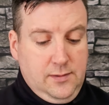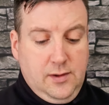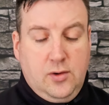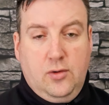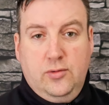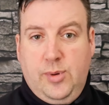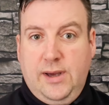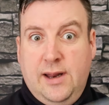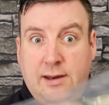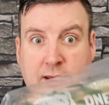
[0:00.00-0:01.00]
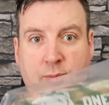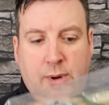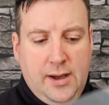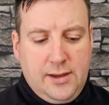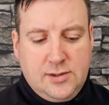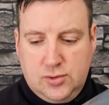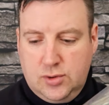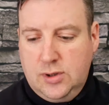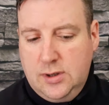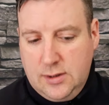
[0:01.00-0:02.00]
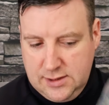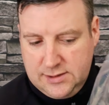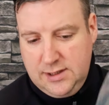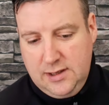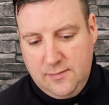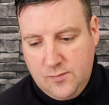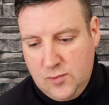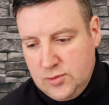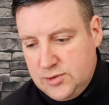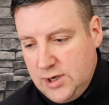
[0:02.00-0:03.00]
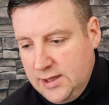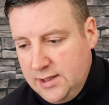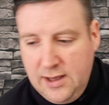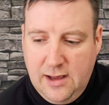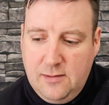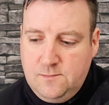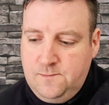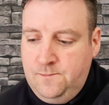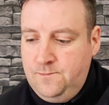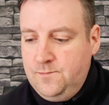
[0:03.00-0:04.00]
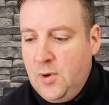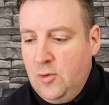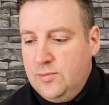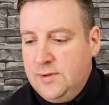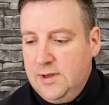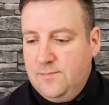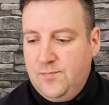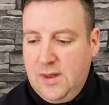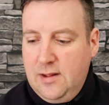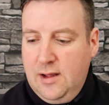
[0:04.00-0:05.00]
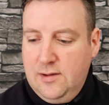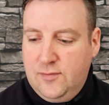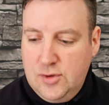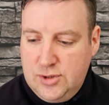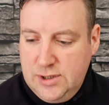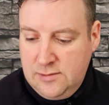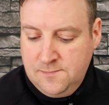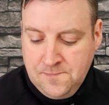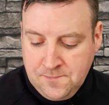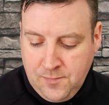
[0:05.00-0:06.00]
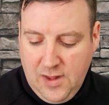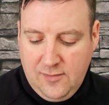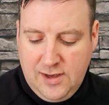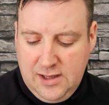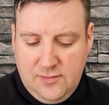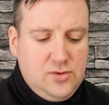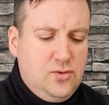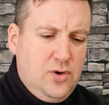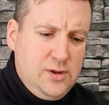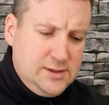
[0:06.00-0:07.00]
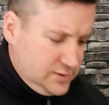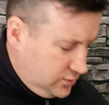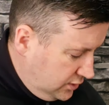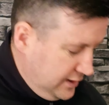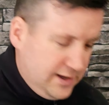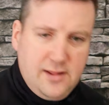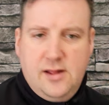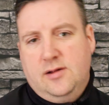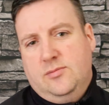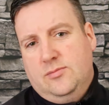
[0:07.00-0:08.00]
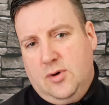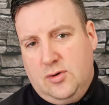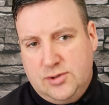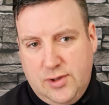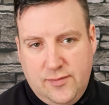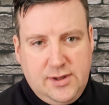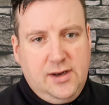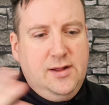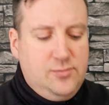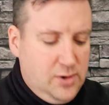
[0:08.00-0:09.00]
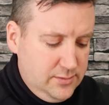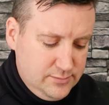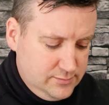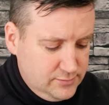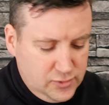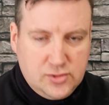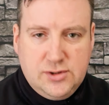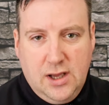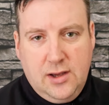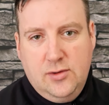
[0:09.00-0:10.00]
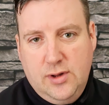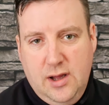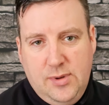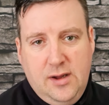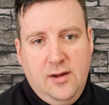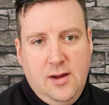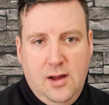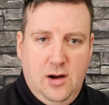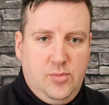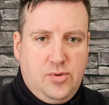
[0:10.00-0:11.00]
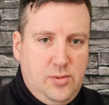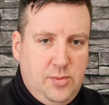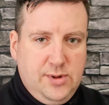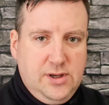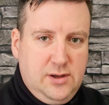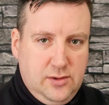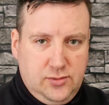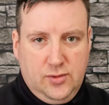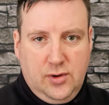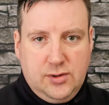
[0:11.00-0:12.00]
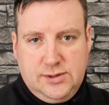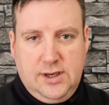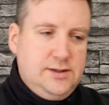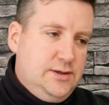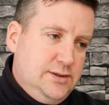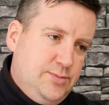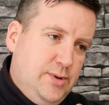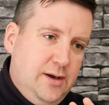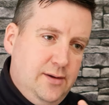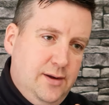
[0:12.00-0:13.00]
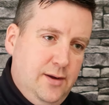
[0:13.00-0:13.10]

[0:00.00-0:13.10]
the cold biting into your back. So as I say, not tried it yet. Hope to in the future. I've kind of got all this all together and all stuffed into one rucksack and all that, but I'll probably get 2 rucksacks and split